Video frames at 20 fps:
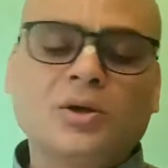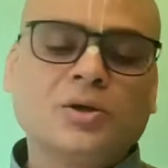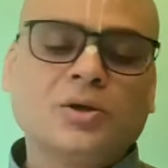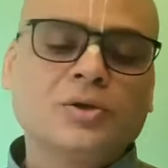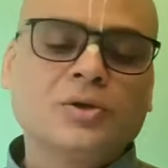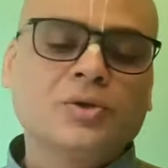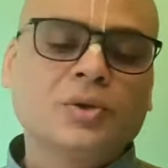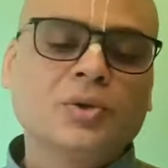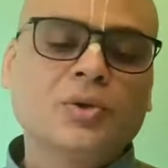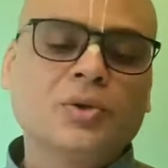
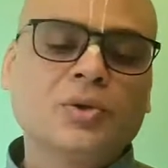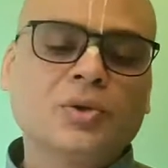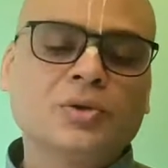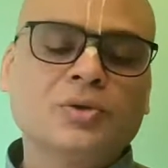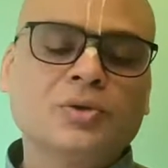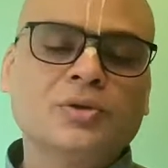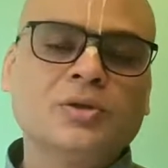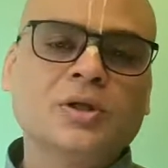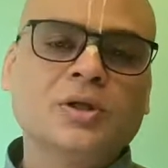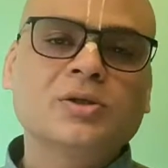So
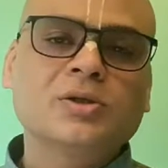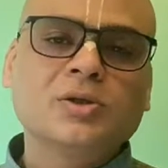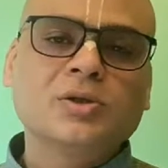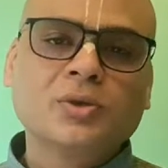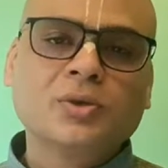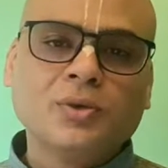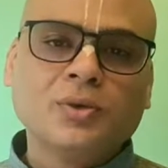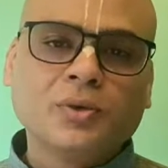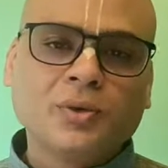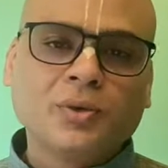just
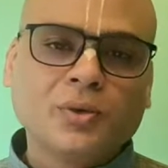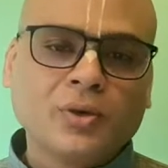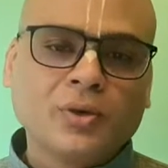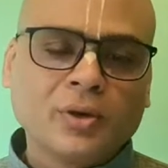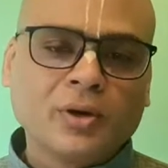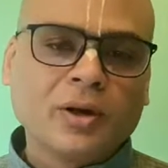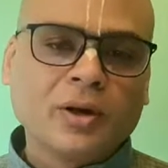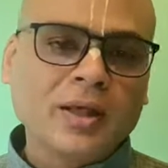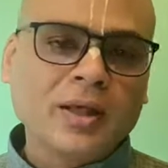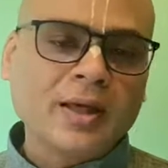to
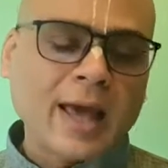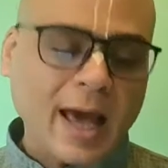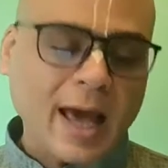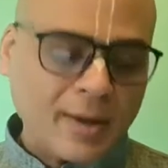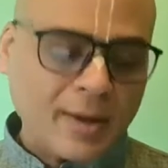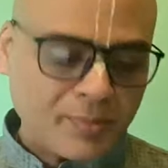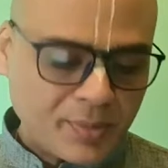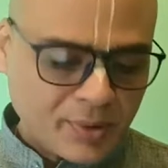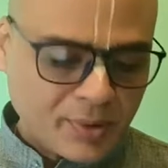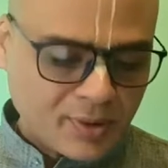
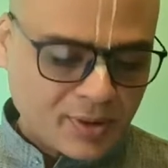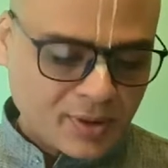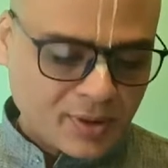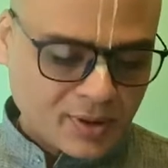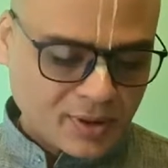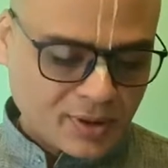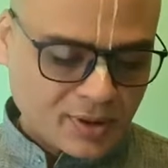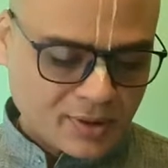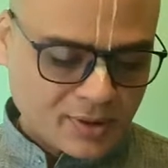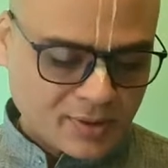recap,
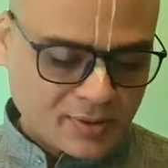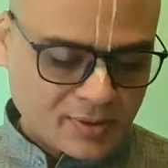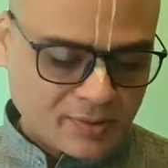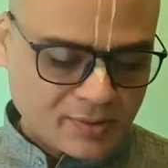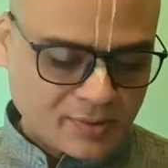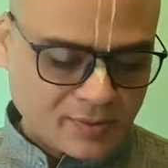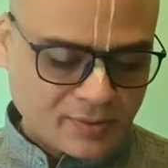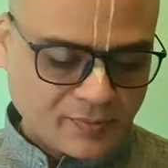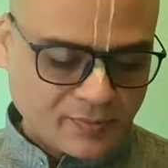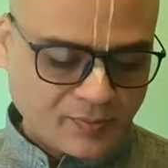
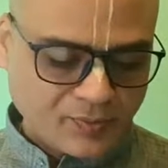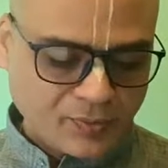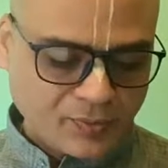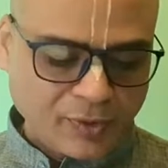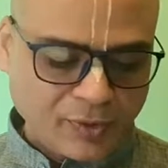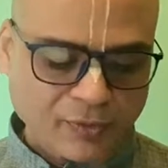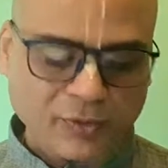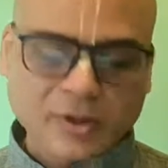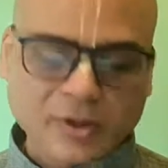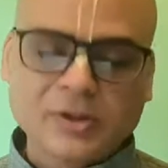
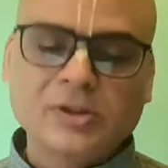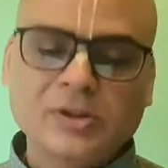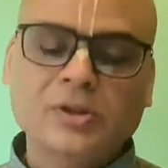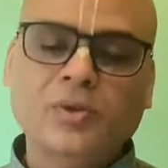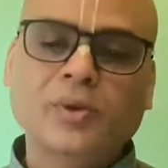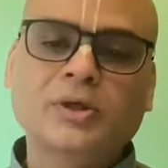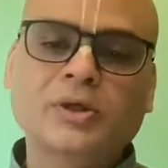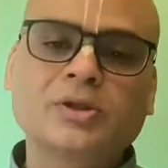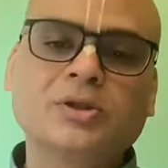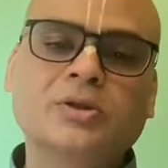the first
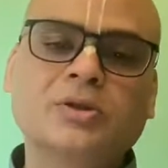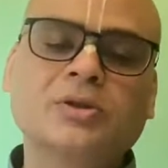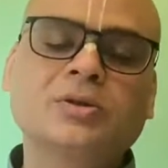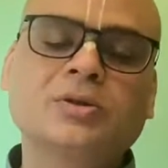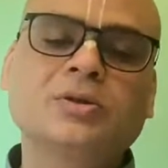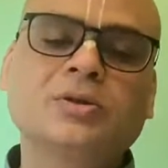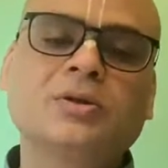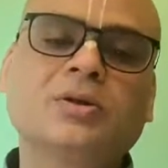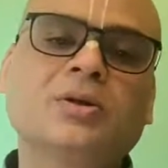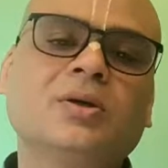
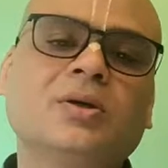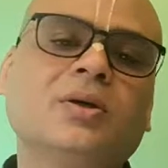question